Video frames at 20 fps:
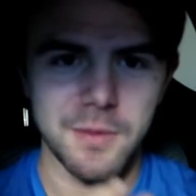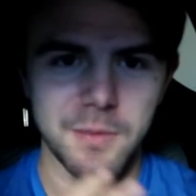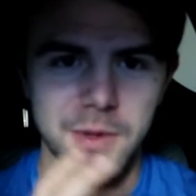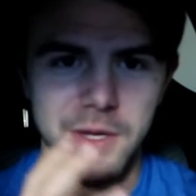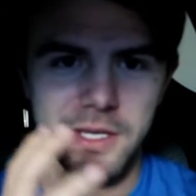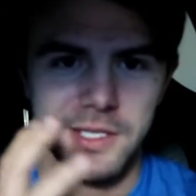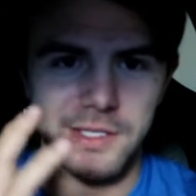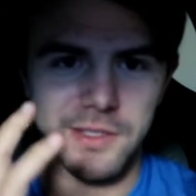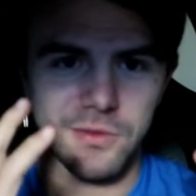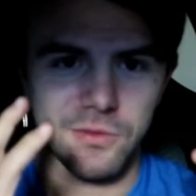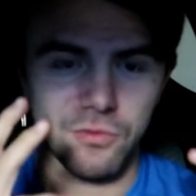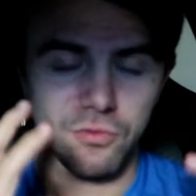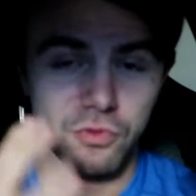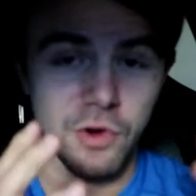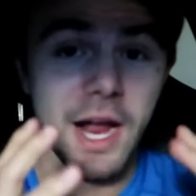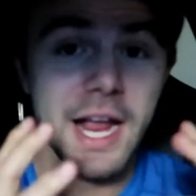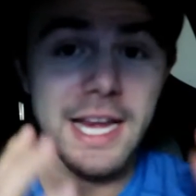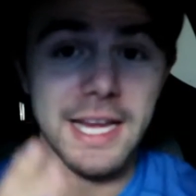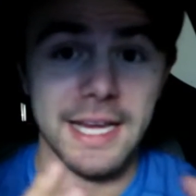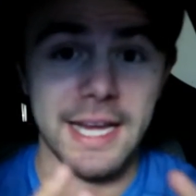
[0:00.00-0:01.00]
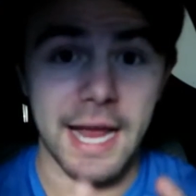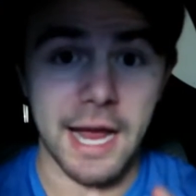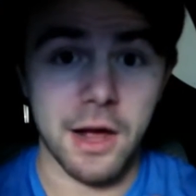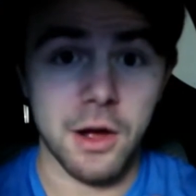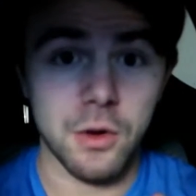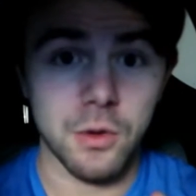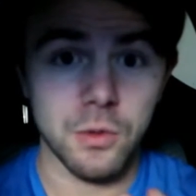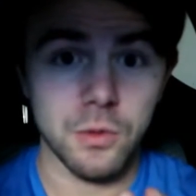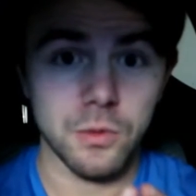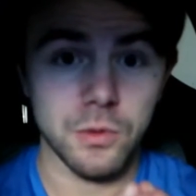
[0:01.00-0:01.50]
Because right
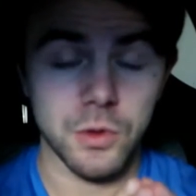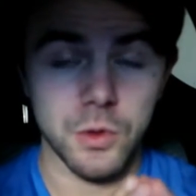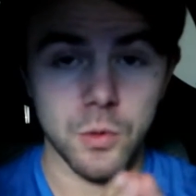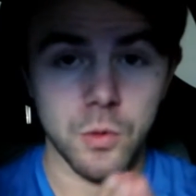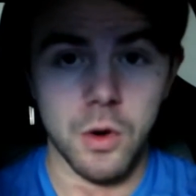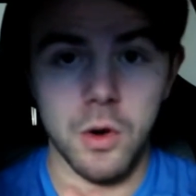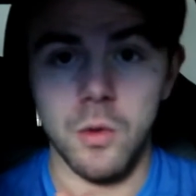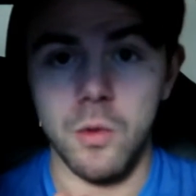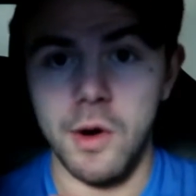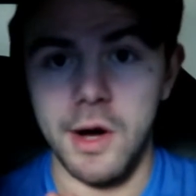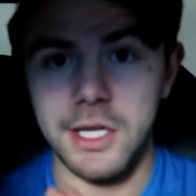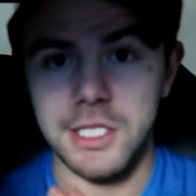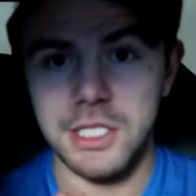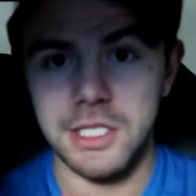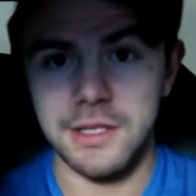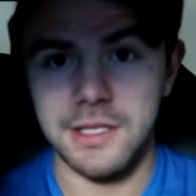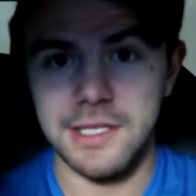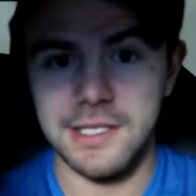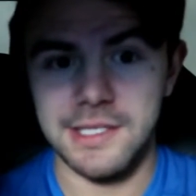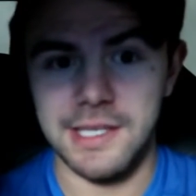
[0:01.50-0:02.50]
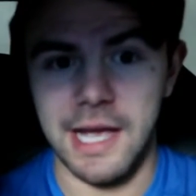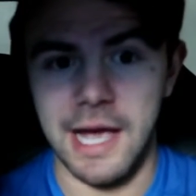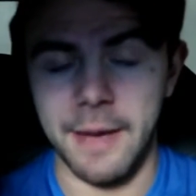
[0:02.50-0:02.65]
now, you all watching this,